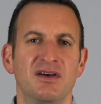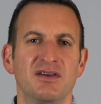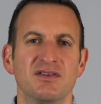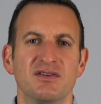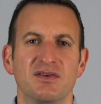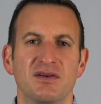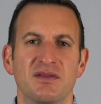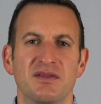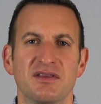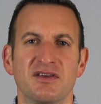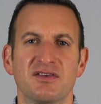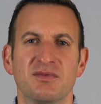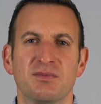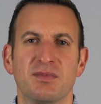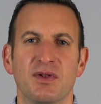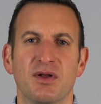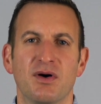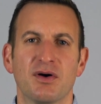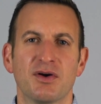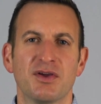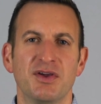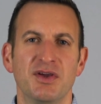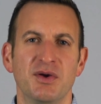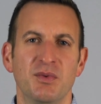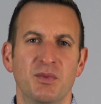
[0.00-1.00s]
So in this
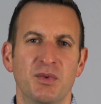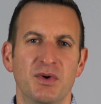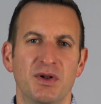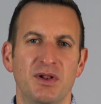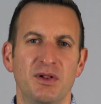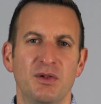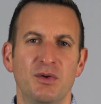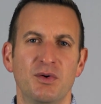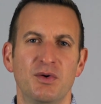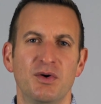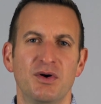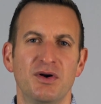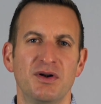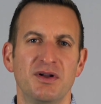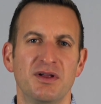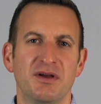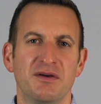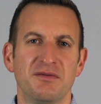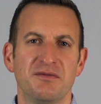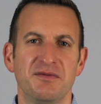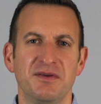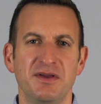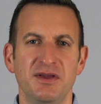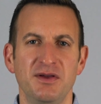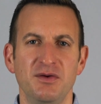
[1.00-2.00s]
block, you will learn
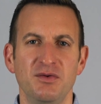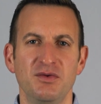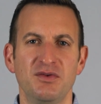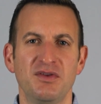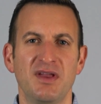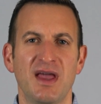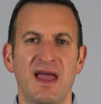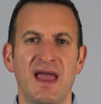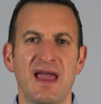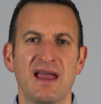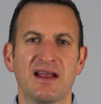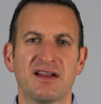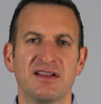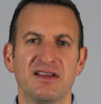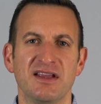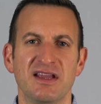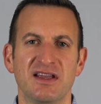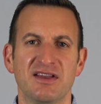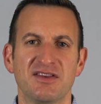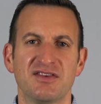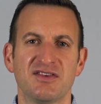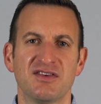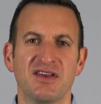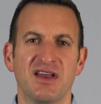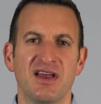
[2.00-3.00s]
a few
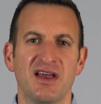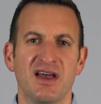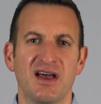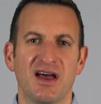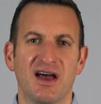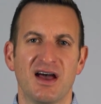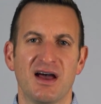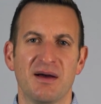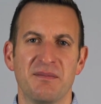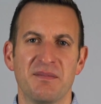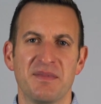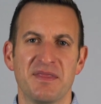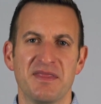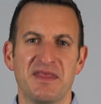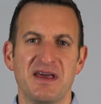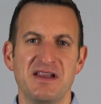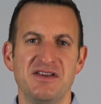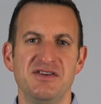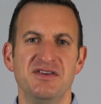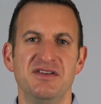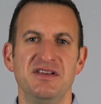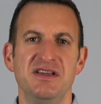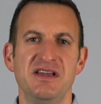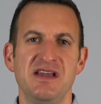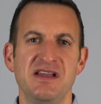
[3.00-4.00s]
techniques that
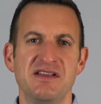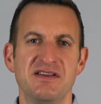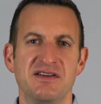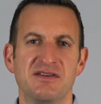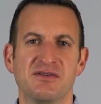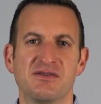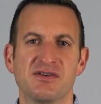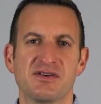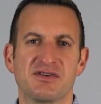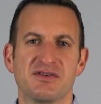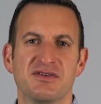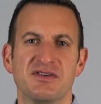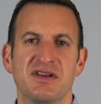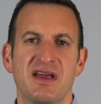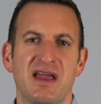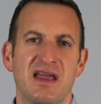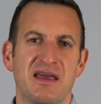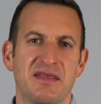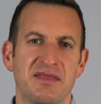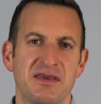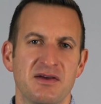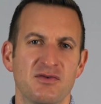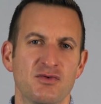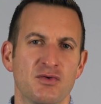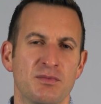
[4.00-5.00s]
you need in order to
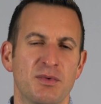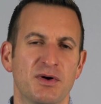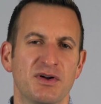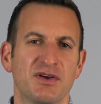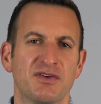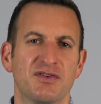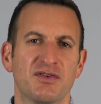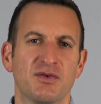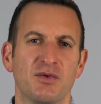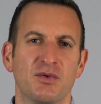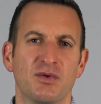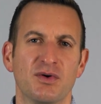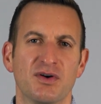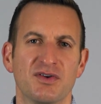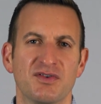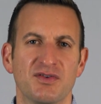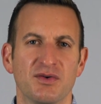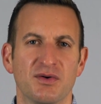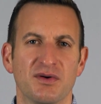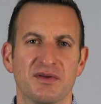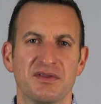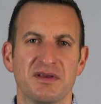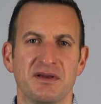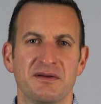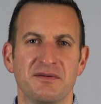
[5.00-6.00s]
take the robotics course
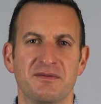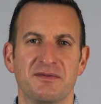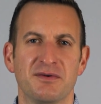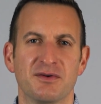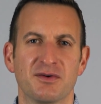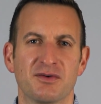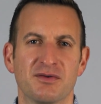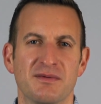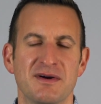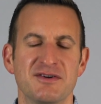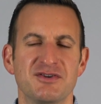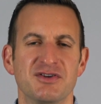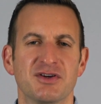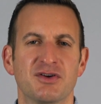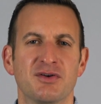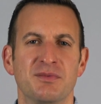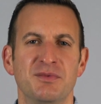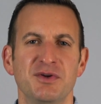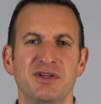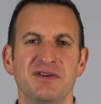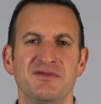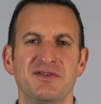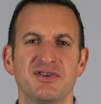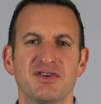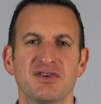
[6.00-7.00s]
or the photogrammetric
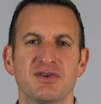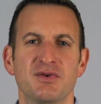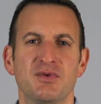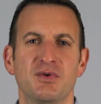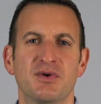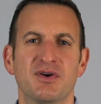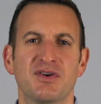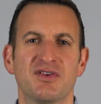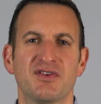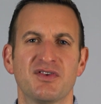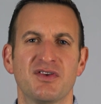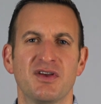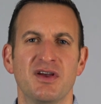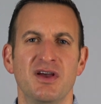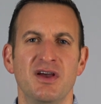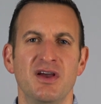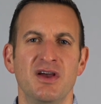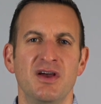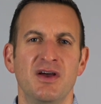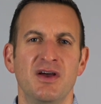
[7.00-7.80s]
computer vision course.